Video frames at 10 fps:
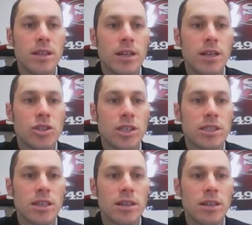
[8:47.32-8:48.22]
let's
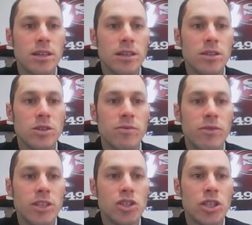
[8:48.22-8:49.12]
just do some
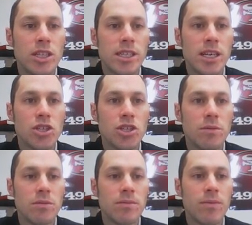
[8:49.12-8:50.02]

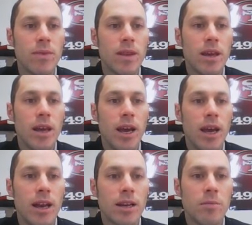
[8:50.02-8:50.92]
visualization
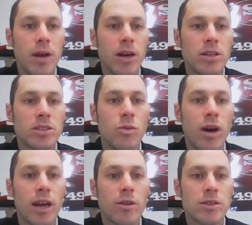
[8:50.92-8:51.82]
and compare it to
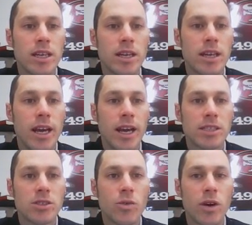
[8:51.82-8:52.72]
y equals
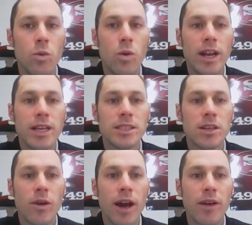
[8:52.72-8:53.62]
x squared. What is the
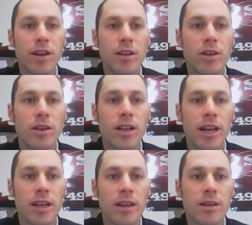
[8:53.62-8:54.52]
graph going to look
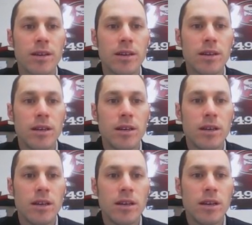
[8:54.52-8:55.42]
like?
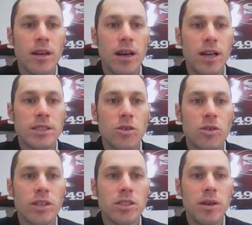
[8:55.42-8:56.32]
Uh, is it
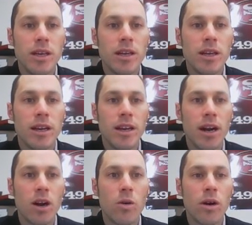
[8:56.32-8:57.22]
going to be
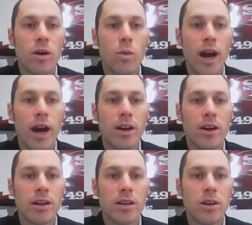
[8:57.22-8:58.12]
narrower,
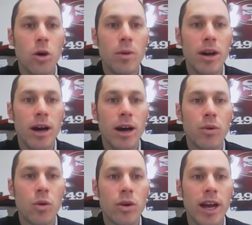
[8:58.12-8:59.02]
wider, open up
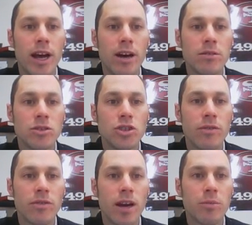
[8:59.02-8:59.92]
or down,
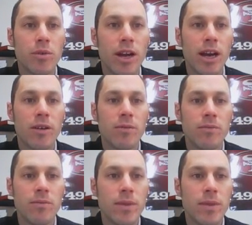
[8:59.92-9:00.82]
shift up or down?
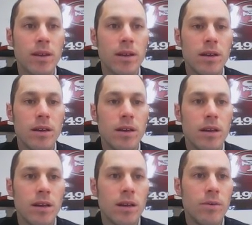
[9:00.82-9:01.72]

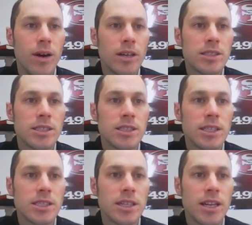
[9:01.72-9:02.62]
Well, since
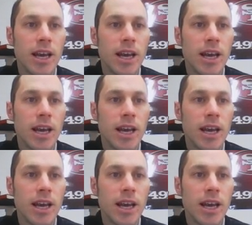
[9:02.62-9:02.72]
this is a